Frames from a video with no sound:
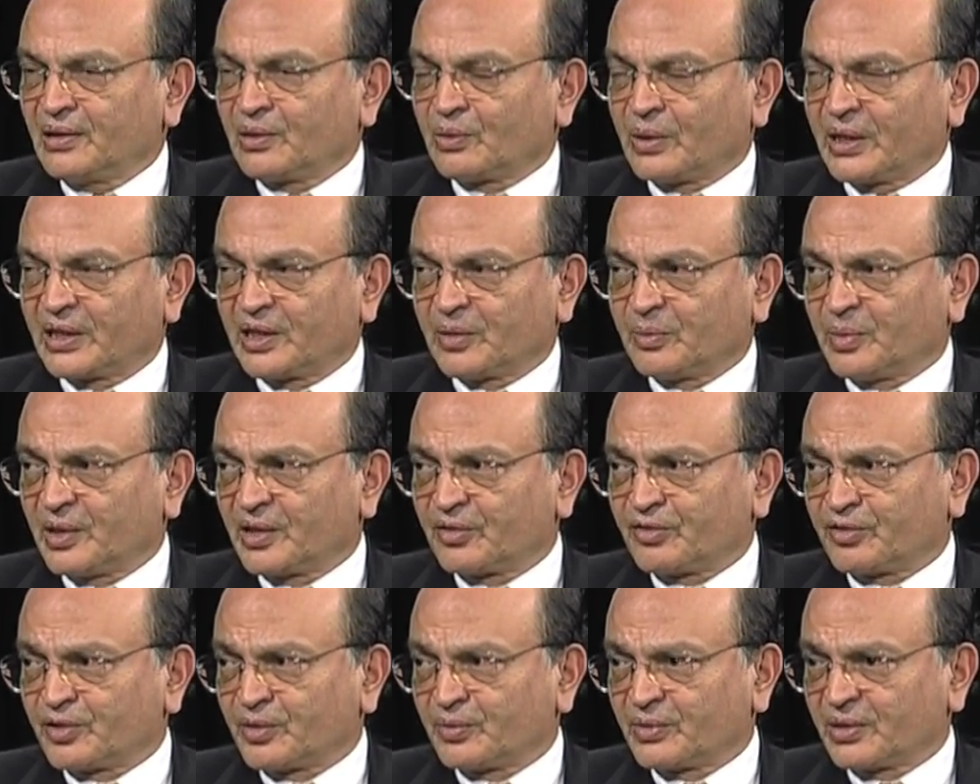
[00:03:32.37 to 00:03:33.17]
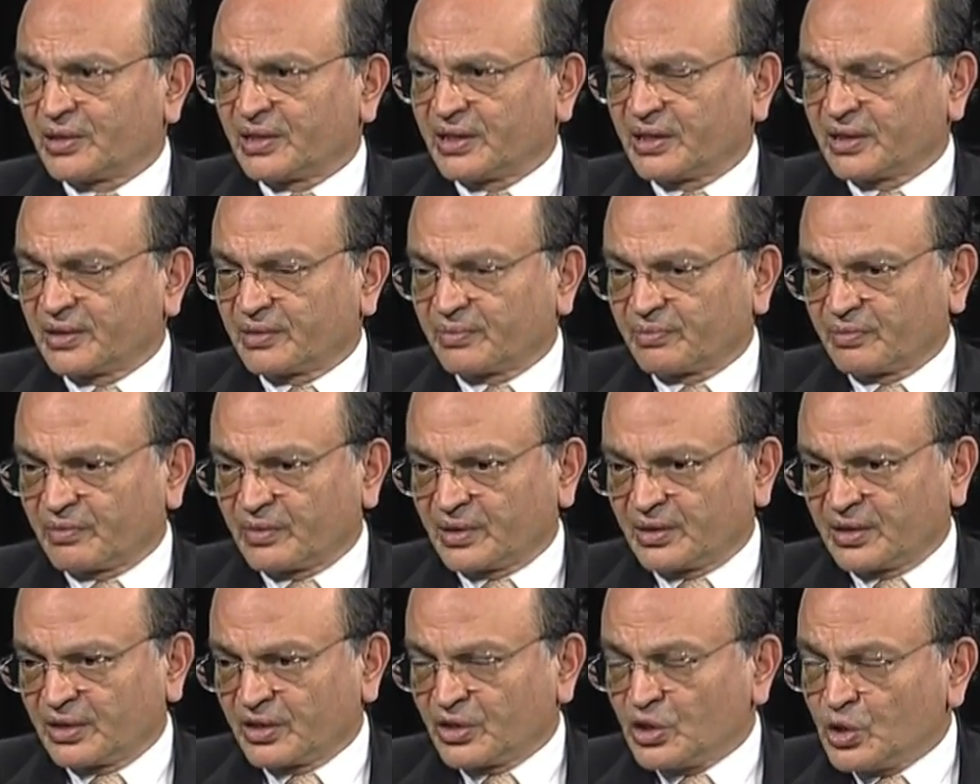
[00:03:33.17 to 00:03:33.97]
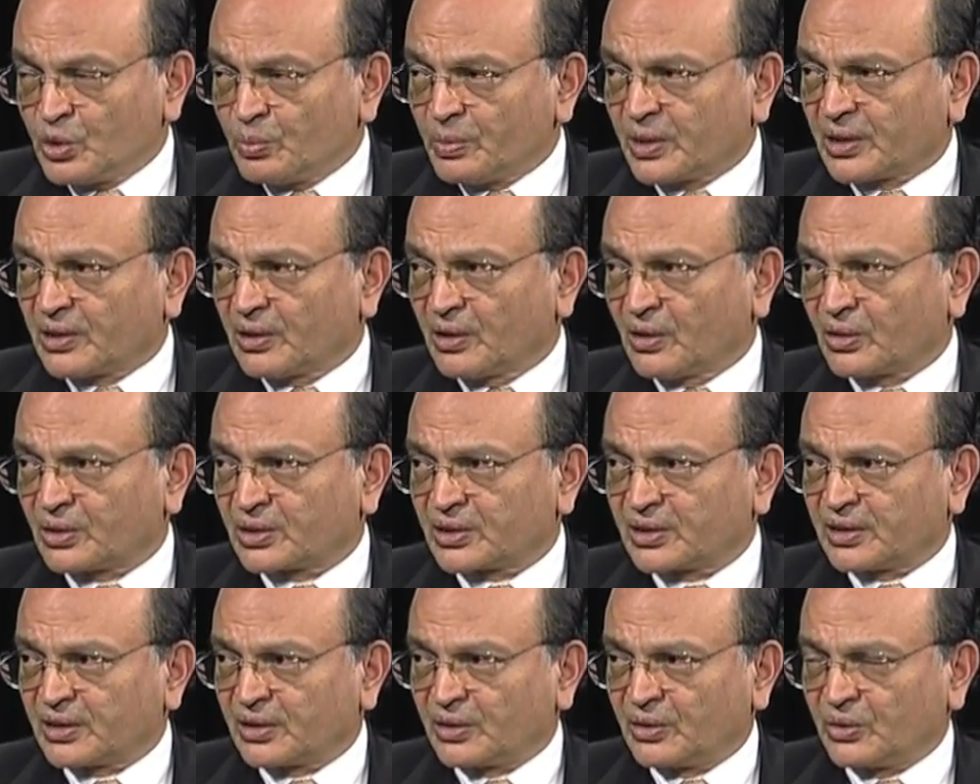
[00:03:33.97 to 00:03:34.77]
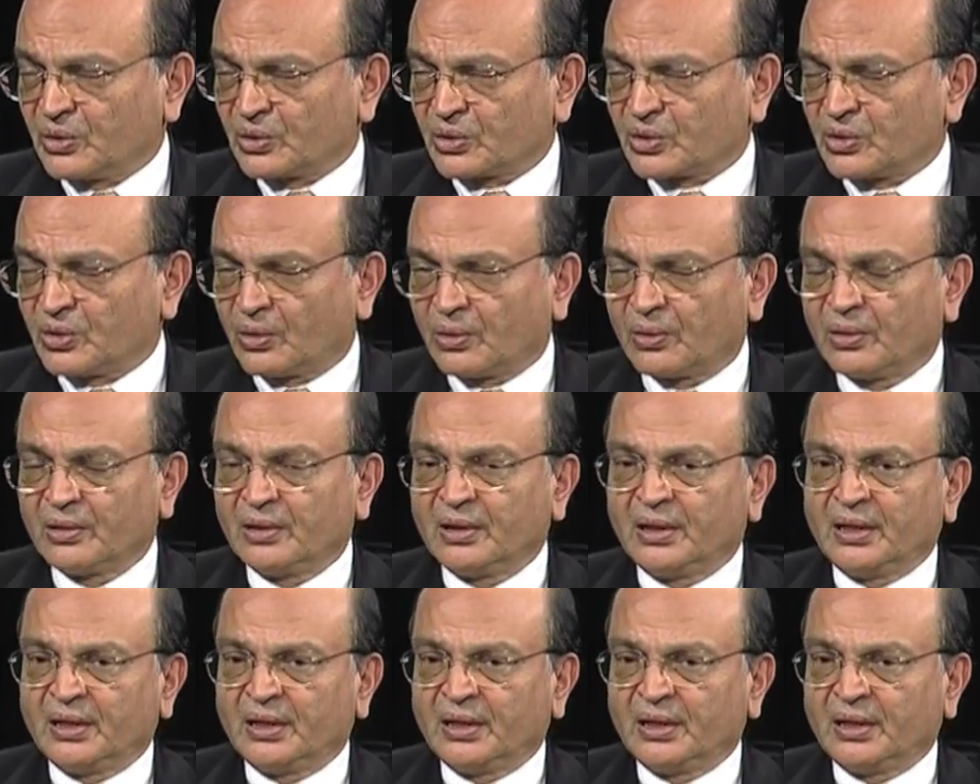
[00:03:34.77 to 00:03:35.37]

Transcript: quite apart from the the human loss that you saw